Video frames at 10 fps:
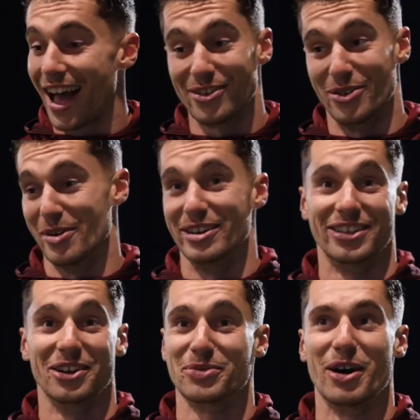I don't know where he's
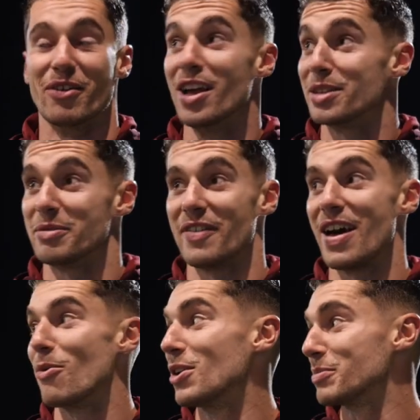got 12. To be
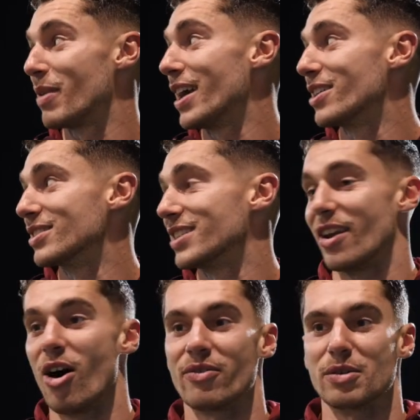fair, once Platy got
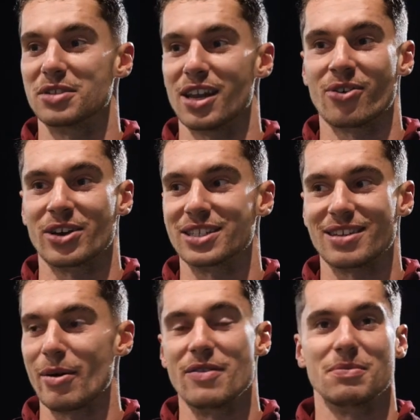sent off, it was the
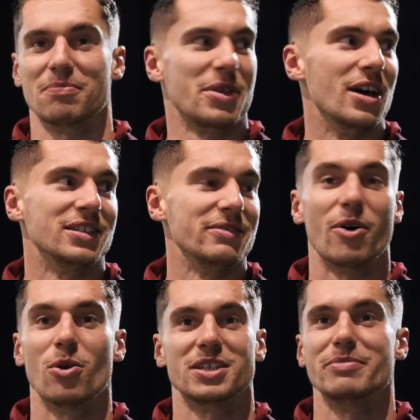longest, however, 30,
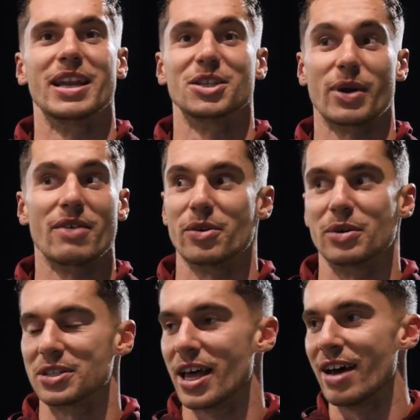40 minutes, whatever it
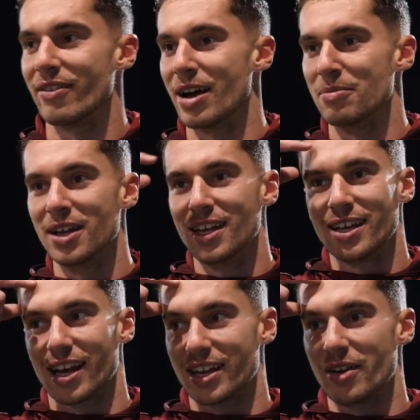was there. I
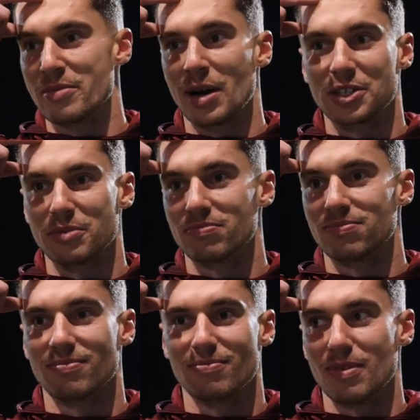can only
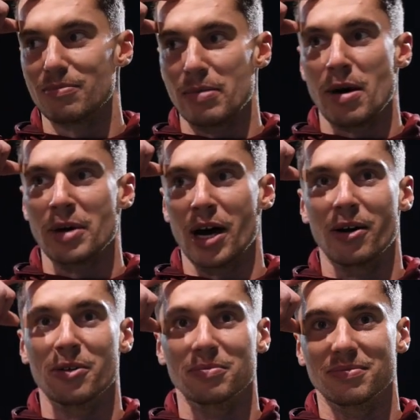imagine my mum at
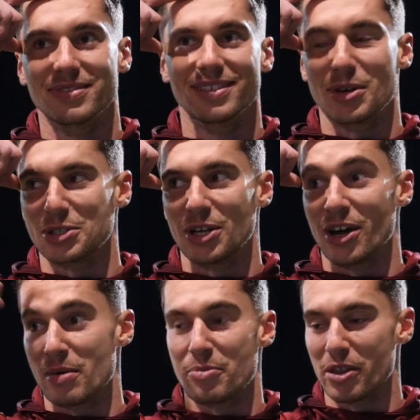home watching
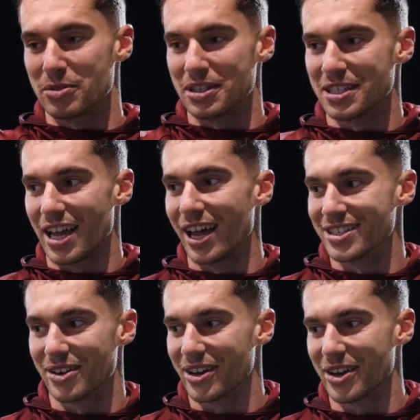on. My brother was in the
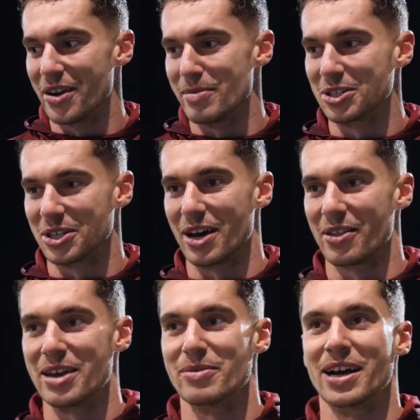stand, so I can only imagine how
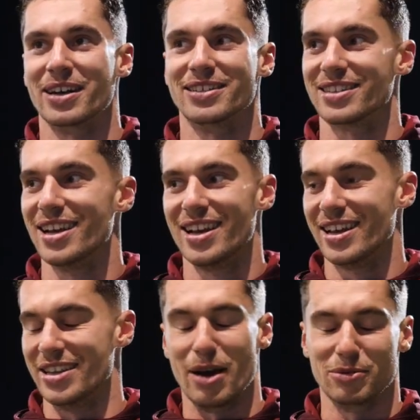they were, because,
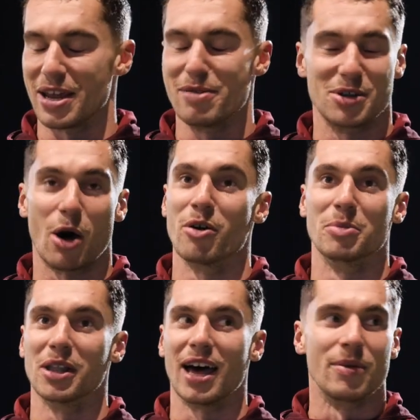yeah, it was
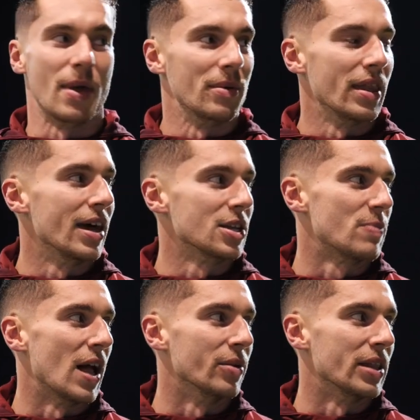horrible. And they had a
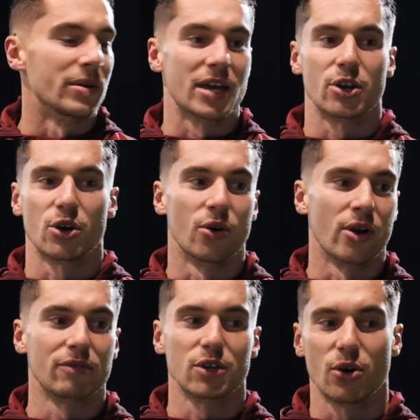spell where they were getting
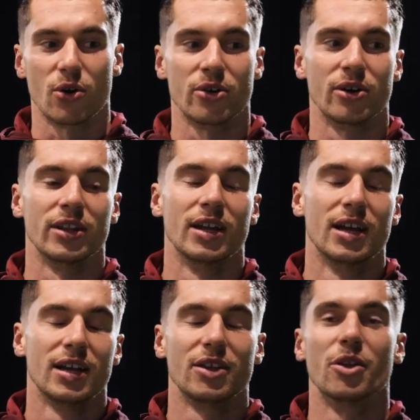corner after corner, and,
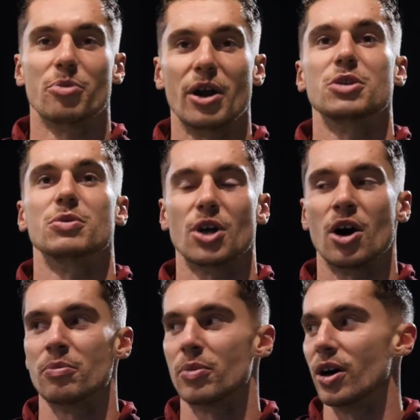you know, the pressure was
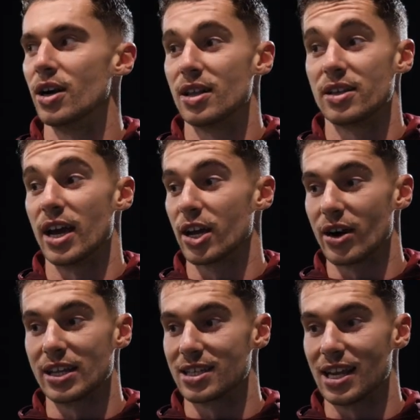on. But, yeah,
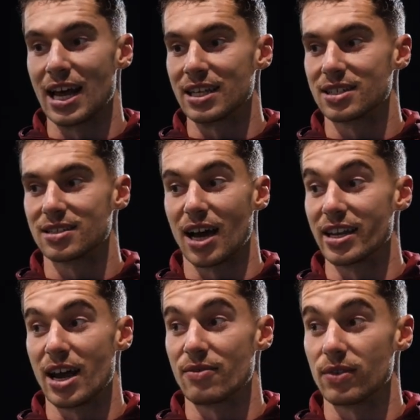credit to the lads. I
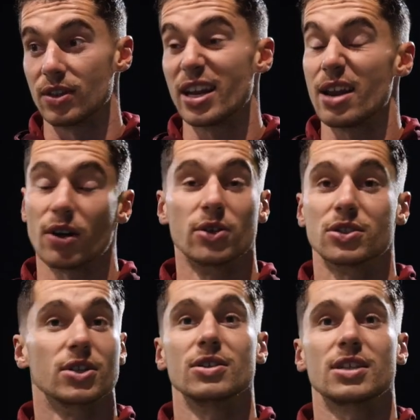didn't have
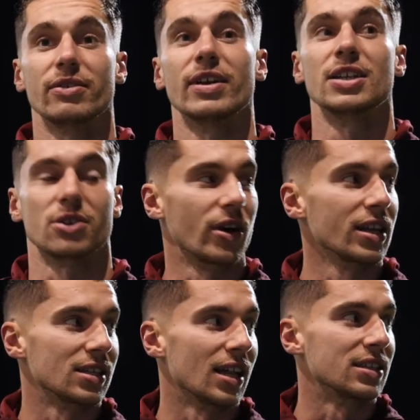loads to do today, really, so
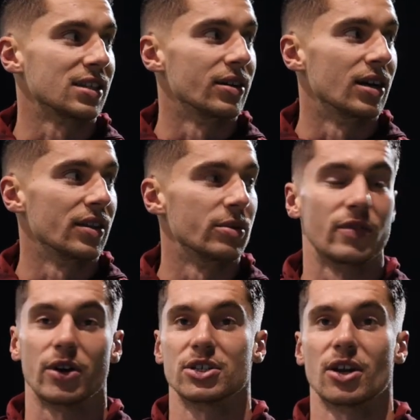credit to the lads. They were
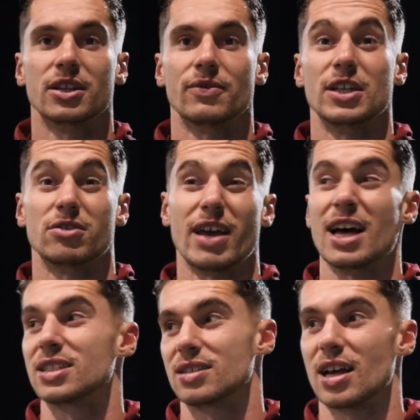very solid defensively,
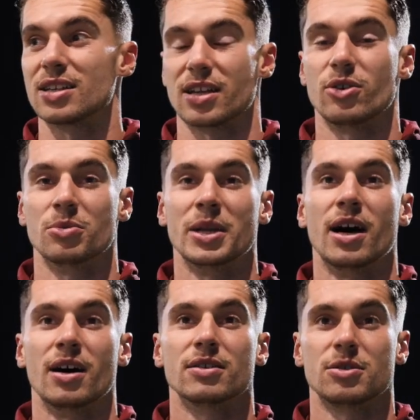as they normally
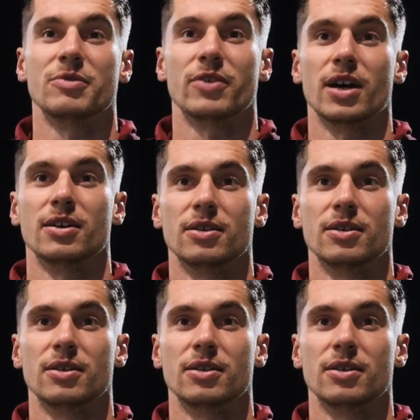are, to be fair.